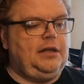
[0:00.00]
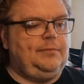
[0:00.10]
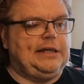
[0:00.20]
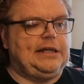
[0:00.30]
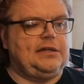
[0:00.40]

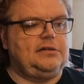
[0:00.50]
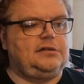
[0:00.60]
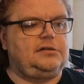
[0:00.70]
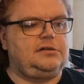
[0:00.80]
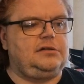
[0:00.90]

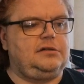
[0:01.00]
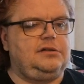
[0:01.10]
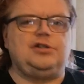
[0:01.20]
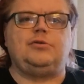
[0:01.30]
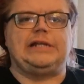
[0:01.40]
because
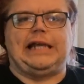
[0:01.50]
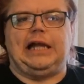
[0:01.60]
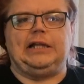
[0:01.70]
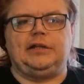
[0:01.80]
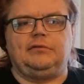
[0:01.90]
there's usually a
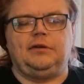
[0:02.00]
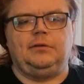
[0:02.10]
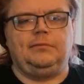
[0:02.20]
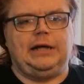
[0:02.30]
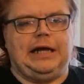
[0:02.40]
kettle in the
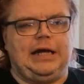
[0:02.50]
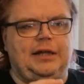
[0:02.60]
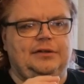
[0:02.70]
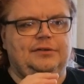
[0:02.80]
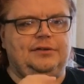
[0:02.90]
room
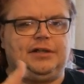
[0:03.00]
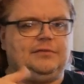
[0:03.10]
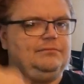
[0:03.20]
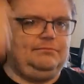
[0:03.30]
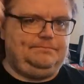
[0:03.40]
and you
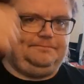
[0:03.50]
can